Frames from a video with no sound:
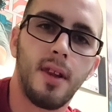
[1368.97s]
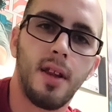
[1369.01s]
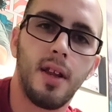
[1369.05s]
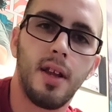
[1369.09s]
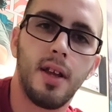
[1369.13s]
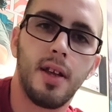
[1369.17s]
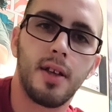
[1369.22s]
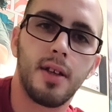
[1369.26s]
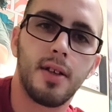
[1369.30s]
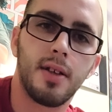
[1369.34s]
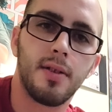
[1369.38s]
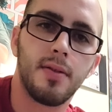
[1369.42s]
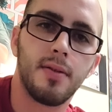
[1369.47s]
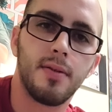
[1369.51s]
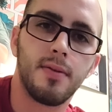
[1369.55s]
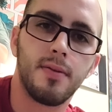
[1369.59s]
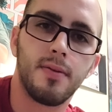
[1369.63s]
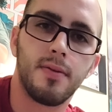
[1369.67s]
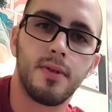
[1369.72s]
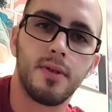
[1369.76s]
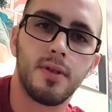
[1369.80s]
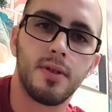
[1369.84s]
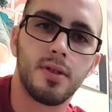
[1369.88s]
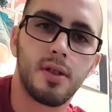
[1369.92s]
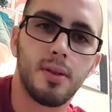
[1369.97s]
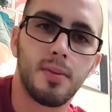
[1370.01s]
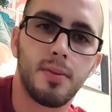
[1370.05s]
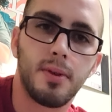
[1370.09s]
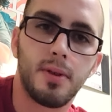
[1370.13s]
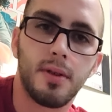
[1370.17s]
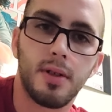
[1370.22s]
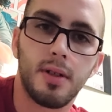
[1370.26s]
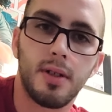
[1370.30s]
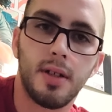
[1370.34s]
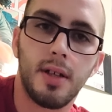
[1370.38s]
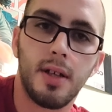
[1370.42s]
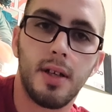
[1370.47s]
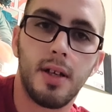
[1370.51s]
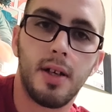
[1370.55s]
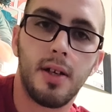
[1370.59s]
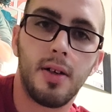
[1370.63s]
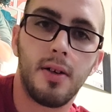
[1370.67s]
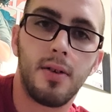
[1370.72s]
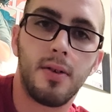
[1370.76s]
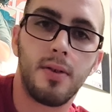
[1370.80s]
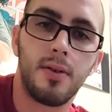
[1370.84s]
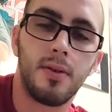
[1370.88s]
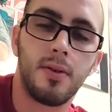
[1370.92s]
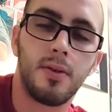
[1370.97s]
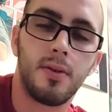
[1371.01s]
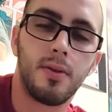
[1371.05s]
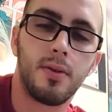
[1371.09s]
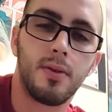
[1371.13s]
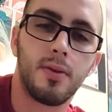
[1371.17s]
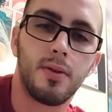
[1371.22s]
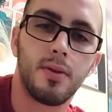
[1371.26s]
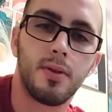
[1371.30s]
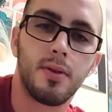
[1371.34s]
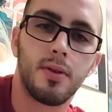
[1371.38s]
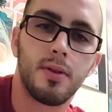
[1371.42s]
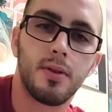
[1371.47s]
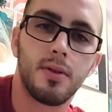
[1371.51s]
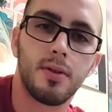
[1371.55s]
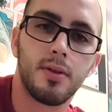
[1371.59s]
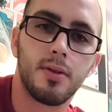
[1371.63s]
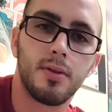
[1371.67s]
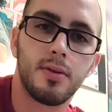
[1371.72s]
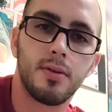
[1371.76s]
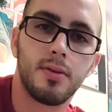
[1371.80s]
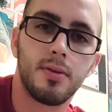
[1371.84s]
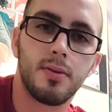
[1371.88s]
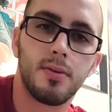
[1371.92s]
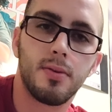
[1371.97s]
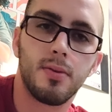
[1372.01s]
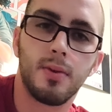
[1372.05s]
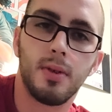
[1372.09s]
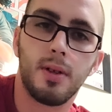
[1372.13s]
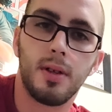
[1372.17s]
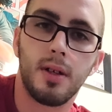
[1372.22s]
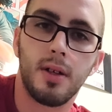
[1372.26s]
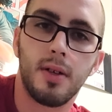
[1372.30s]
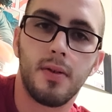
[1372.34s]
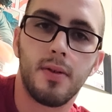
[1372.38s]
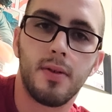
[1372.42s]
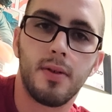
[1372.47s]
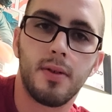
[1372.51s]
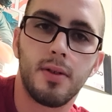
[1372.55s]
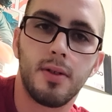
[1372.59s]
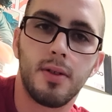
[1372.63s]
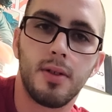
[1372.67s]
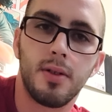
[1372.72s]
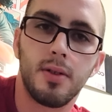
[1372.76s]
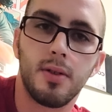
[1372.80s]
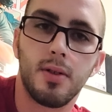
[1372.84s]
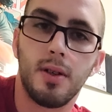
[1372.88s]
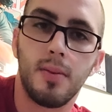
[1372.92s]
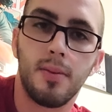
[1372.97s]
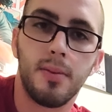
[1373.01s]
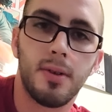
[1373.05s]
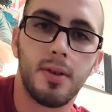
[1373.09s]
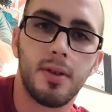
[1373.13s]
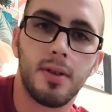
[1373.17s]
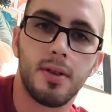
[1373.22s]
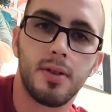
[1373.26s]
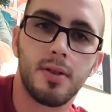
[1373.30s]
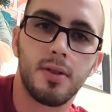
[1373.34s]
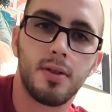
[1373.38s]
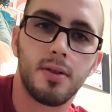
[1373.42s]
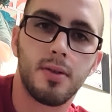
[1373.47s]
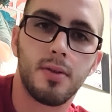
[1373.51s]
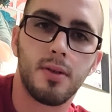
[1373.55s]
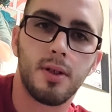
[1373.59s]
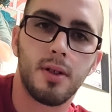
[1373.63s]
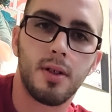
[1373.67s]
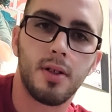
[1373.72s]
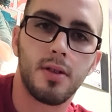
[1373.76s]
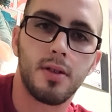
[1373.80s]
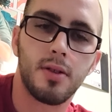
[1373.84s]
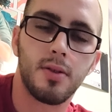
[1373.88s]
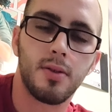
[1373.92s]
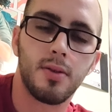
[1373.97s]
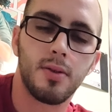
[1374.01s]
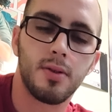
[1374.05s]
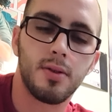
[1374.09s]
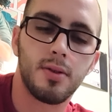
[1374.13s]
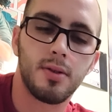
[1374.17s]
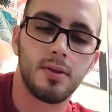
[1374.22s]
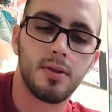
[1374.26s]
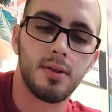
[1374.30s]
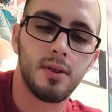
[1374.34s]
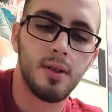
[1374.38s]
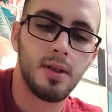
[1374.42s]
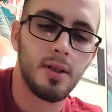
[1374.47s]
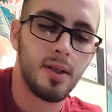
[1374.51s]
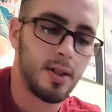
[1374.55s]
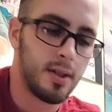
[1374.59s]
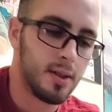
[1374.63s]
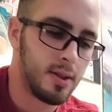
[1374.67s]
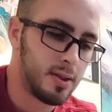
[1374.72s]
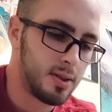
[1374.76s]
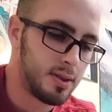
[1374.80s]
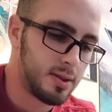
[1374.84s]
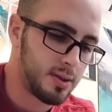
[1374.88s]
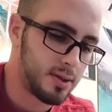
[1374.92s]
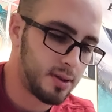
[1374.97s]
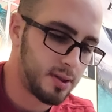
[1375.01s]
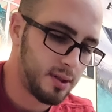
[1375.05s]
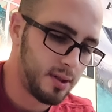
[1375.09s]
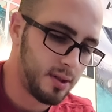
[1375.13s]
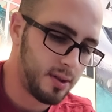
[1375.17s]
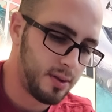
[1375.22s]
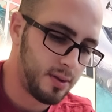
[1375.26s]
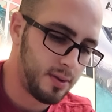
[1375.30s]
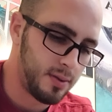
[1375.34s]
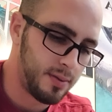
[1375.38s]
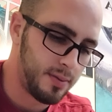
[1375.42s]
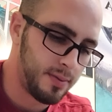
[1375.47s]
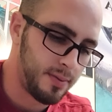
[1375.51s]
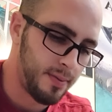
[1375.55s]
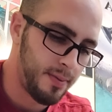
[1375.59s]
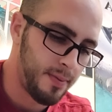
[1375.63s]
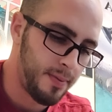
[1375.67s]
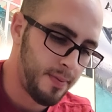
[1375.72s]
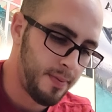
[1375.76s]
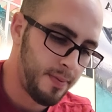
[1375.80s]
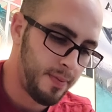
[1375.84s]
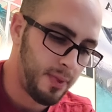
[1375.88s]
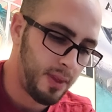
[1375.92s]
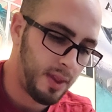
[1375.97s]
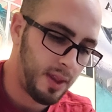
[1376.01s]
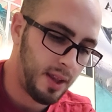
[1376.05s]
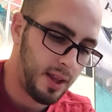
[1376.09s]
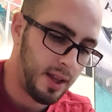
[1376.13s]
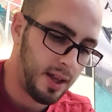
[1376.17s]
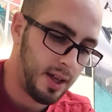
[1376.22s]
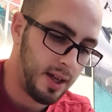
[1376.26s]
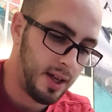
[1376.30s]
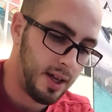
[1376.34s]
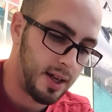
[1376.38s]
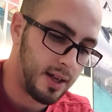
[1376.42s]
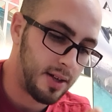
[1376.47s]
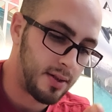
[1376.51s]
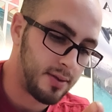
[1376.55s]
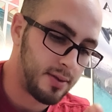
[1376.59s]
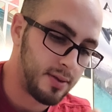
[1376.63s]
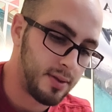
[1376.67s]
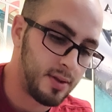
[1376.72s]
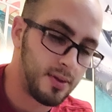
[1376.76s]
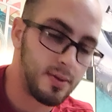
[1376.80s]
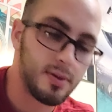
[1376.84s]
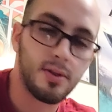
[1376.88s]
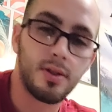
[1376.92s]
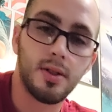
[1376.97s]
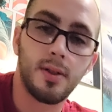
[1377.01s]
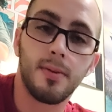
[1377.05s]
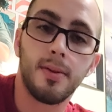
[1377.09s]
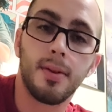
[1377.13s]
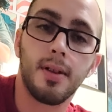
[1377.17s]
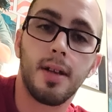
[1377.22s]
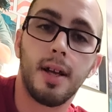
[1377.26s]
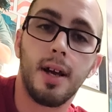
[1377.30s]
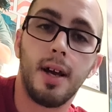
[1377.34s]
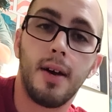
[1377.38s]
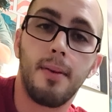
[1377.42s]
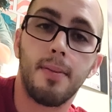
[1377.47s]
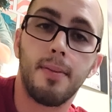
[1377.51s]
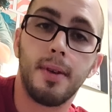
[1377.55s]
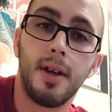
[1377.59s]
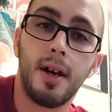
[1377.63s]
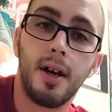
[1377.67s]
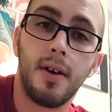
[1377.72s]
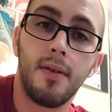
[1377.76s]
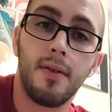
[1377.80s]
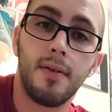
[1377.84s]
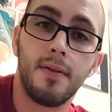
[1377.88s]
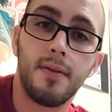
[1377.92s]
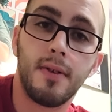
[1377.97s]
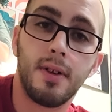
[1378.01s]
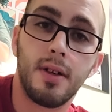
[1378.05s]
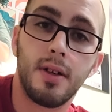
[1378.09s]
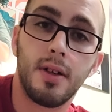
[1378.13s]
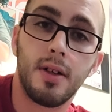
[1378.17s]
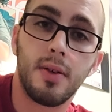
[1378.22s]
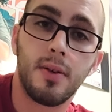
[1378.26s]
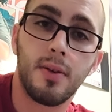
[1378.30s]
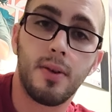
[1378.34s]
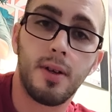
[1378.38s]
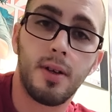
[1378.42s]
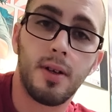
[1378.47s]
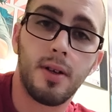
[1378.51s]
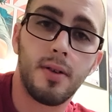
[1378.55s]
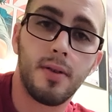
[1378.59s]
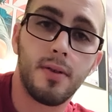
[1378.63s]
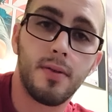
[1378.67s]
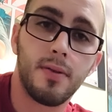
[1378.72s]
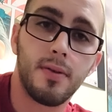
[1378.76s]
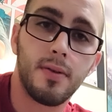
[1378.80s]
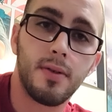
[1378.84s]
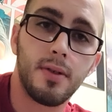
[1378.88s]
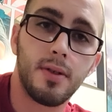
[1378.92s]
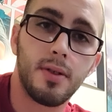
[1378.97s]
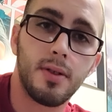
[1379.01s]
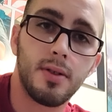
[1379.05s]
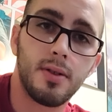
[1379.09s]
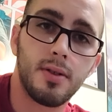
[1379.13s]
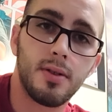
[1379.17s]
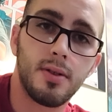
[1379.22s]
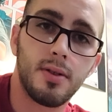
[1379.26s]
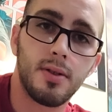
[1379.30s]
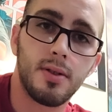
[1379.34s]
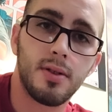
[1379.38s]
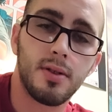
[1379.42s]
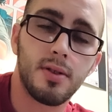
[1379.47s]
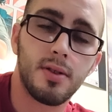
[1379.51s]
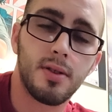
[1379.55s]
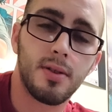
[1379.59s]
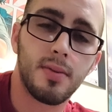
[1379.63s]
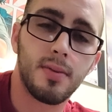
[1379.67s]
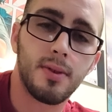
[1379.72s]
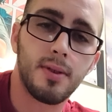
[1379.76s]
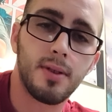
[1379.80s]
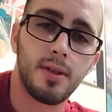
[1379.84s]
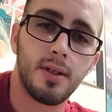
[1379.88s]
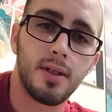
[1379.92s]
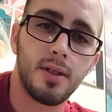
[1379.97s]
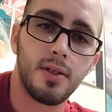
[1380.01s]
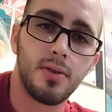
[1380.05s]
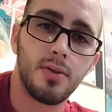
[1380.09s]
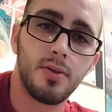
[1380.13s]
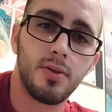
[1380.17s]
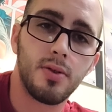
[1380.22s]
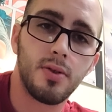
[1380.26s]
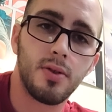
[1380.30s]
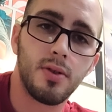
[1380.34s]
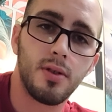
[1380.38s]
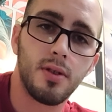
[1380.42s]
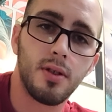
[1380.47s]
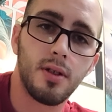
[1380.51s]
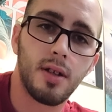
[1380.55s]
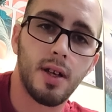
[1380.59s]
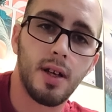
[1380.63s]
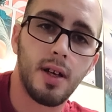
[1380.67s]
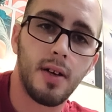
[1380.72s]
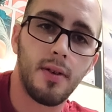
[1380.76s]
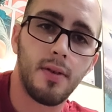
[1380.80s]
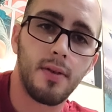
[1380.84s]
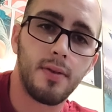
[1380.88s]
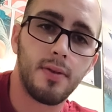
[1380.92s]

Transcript: it can freeze up your account or whatever, come with its own consequences. So I don't know, it's something I'm not very aware of. It's something that you should look out